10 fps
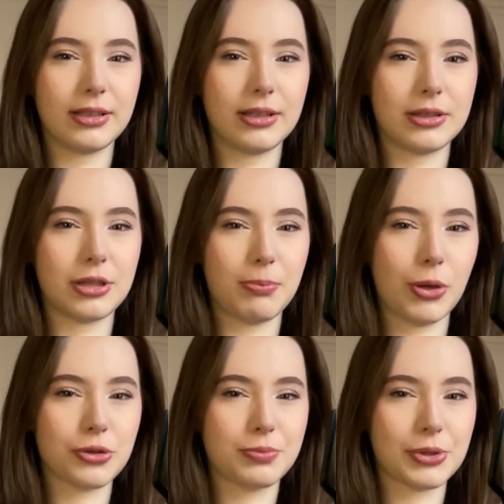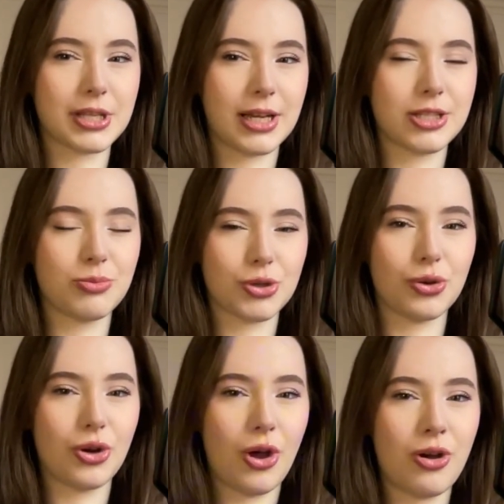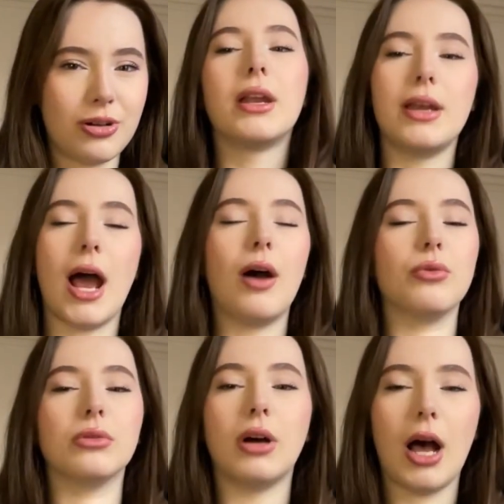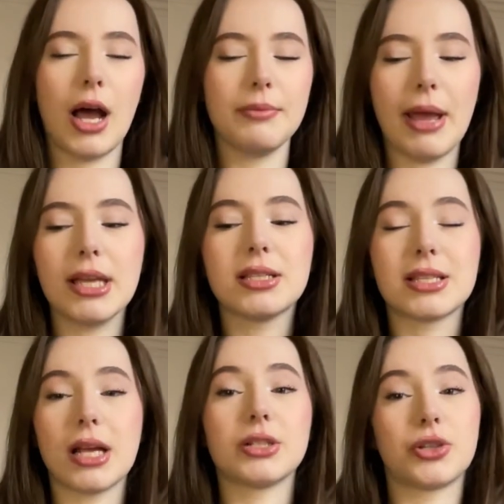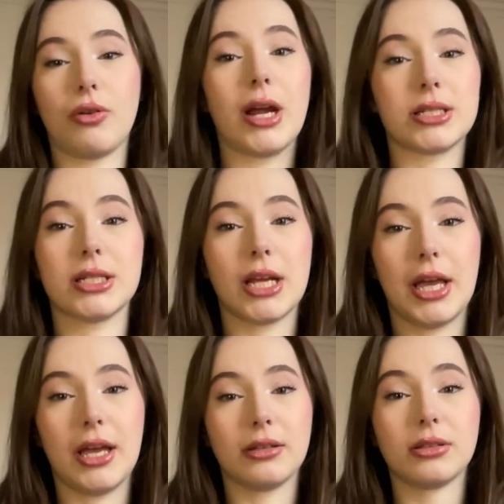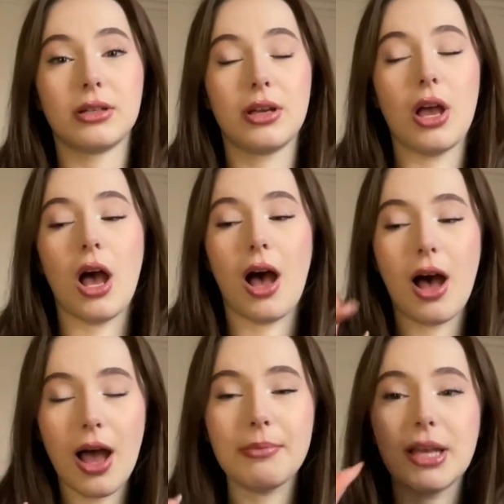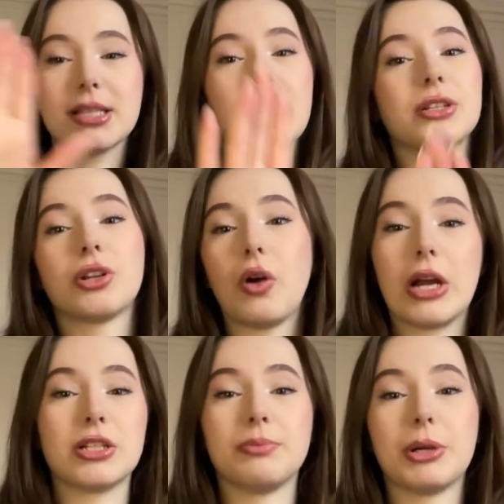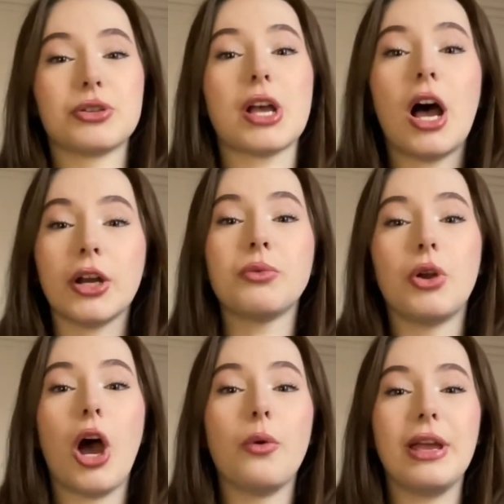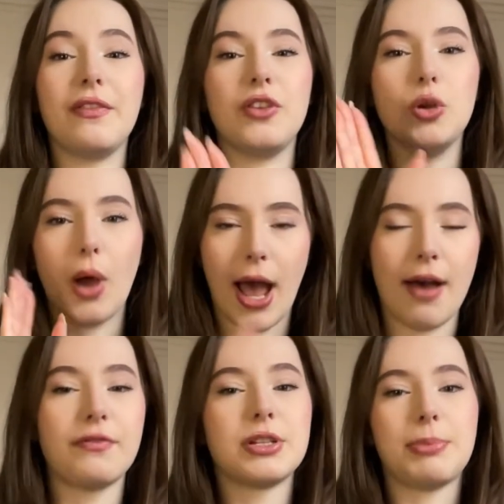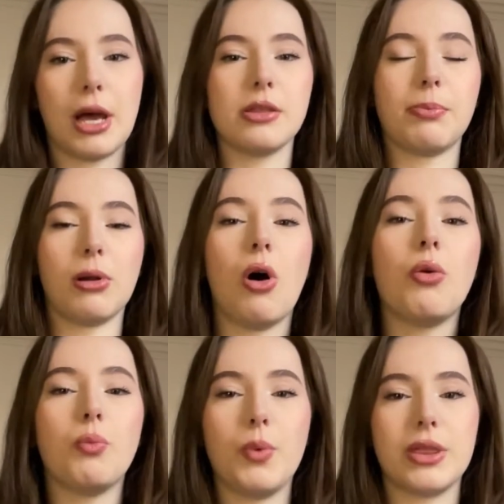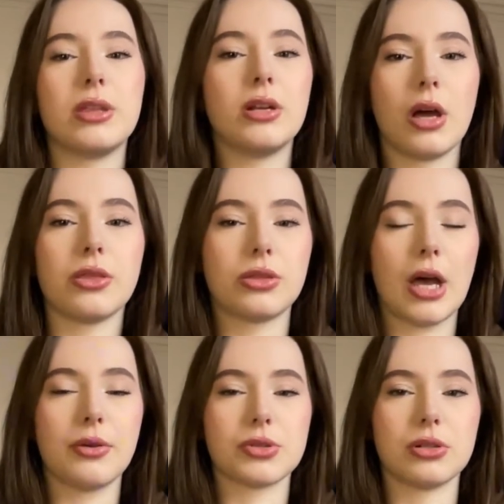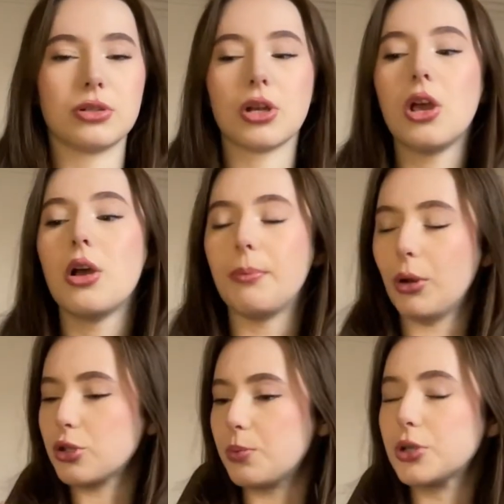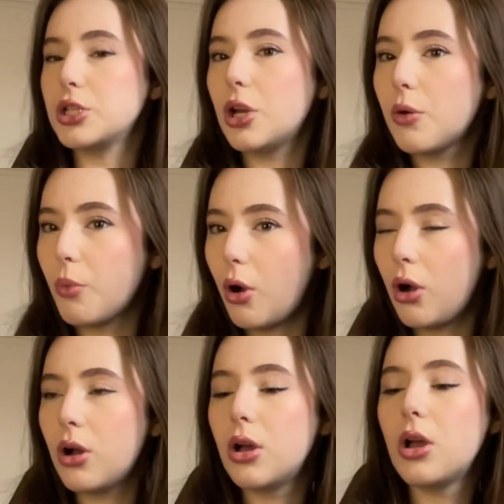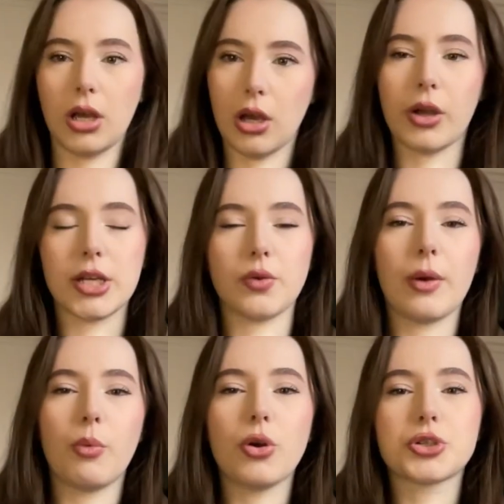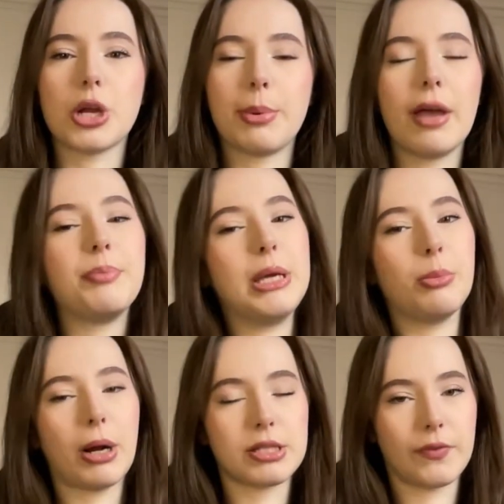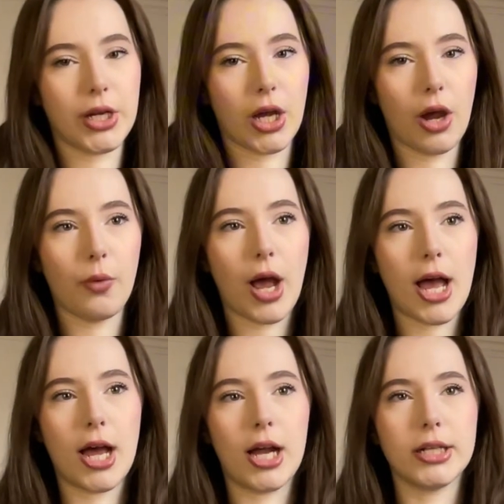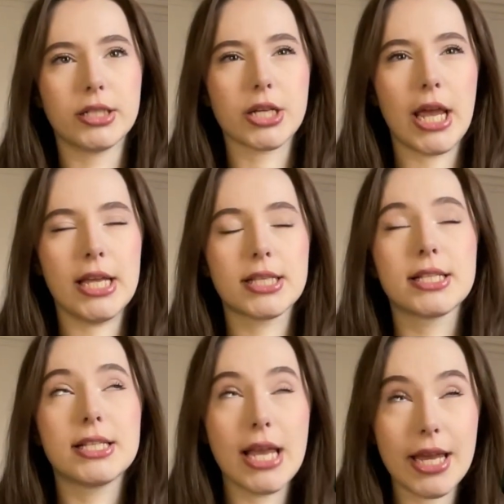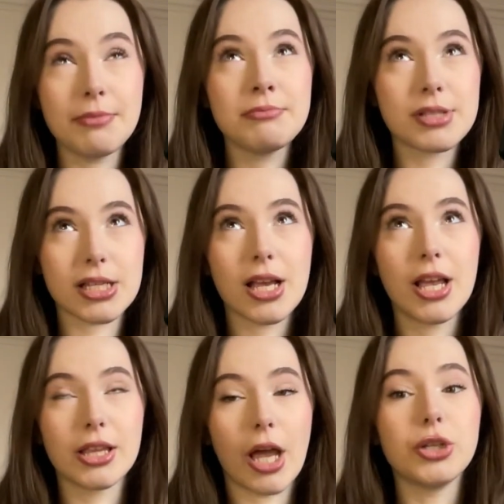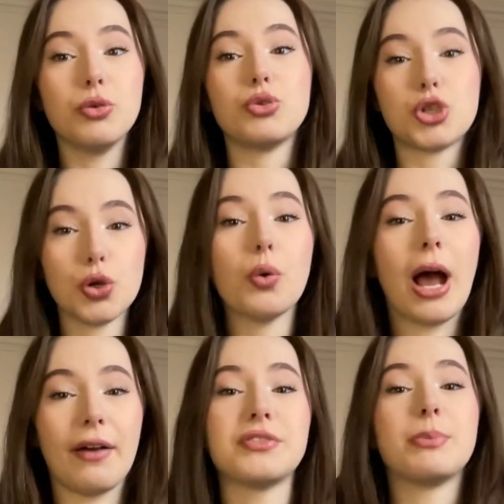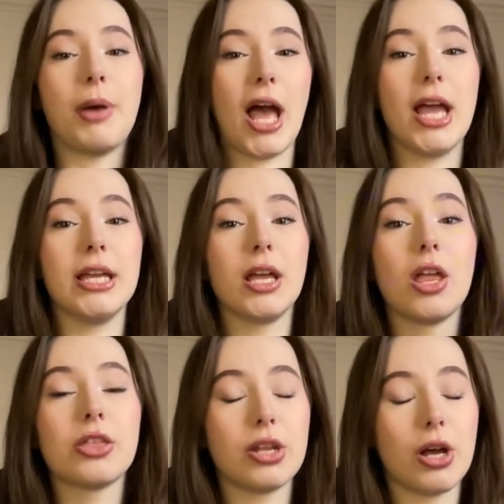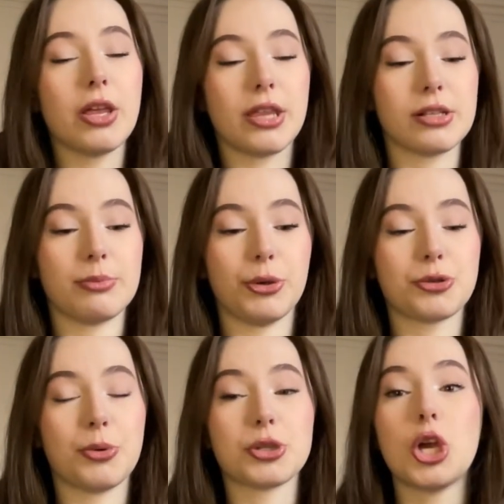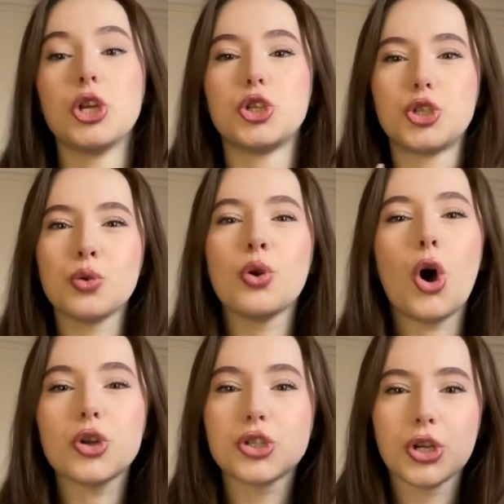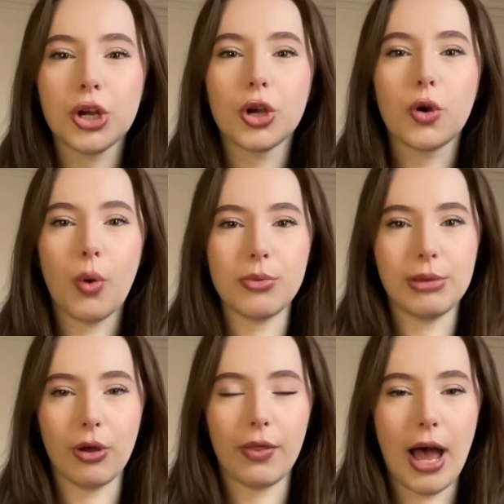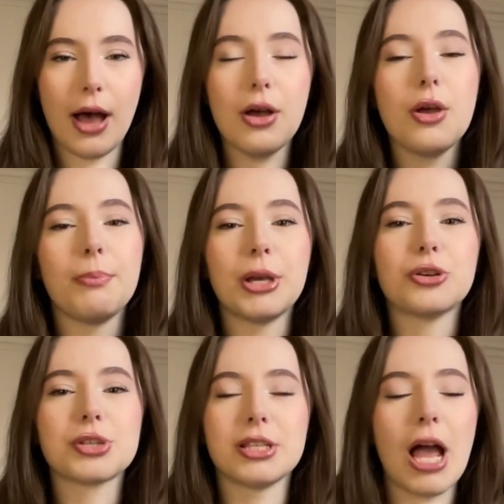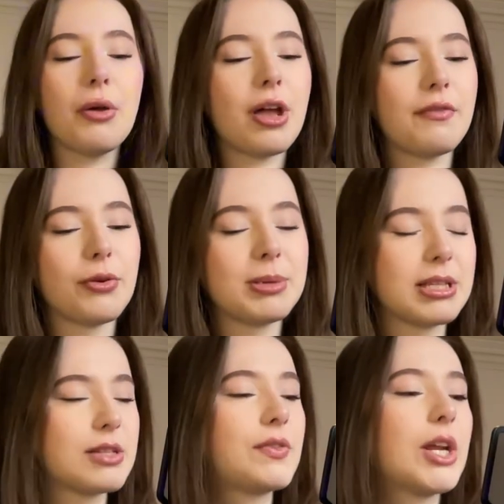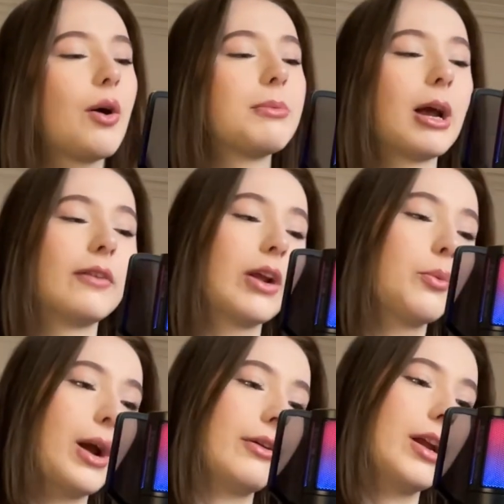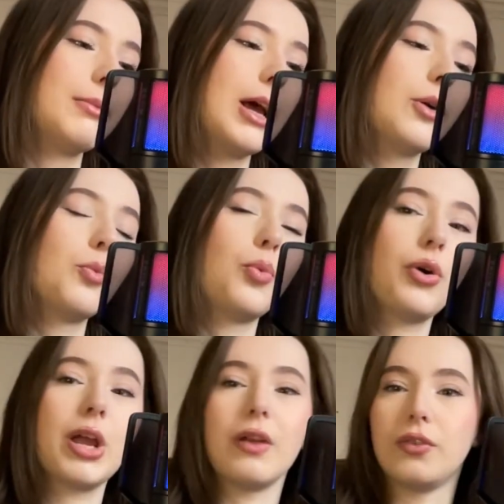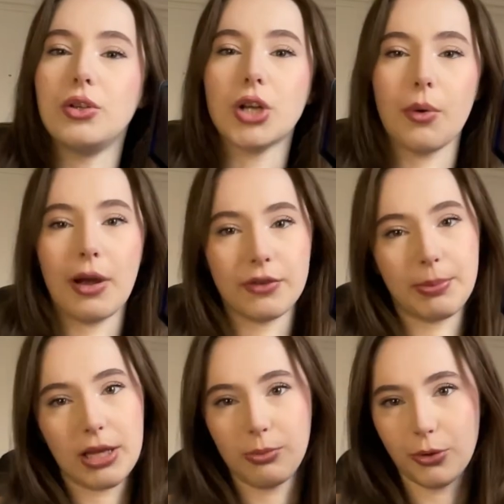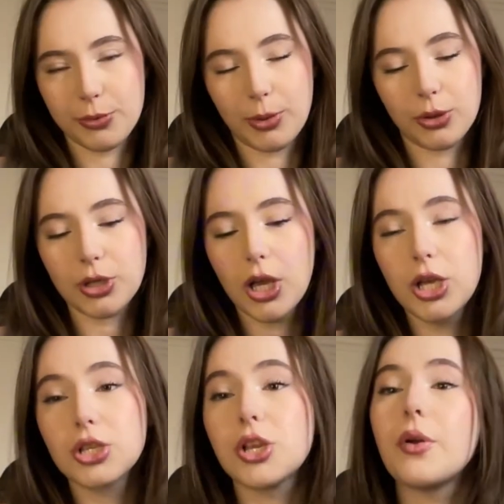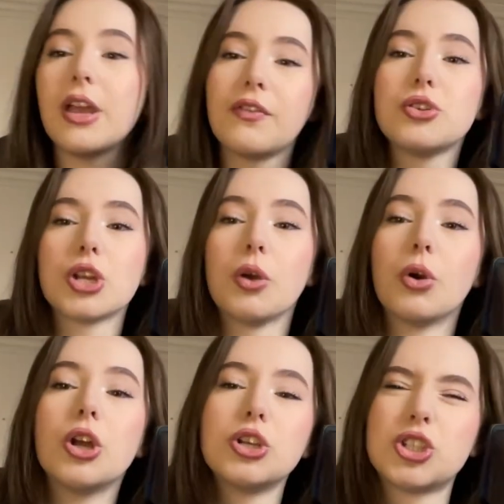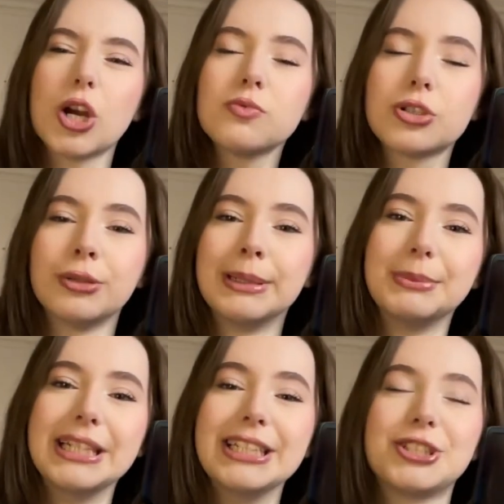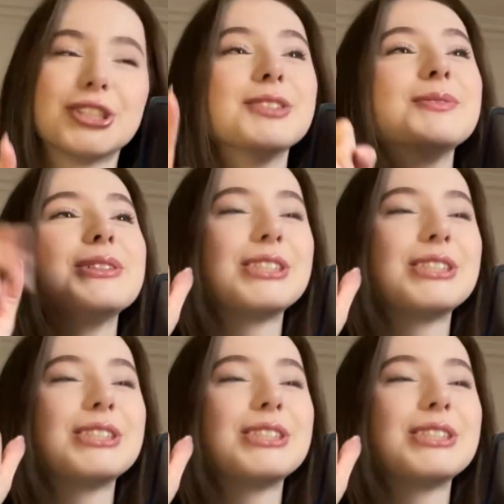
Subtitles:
the Bloxburg items or not. Now, I may stand corrected here. I may stand corrected, because I don't know if you have to buy the plot with the 9,000 Bloxburg. You know what? Okay, so I watched a bit of Peter Bread's video, and it seems that you do have to pay the 9,000 Bloxburg. Do not quote me on that, because now that I'm filming this video, I'm kind of like wary. I'm like, what if you don't have to pay the Bloxburg? So if you do, don't come at me. Don't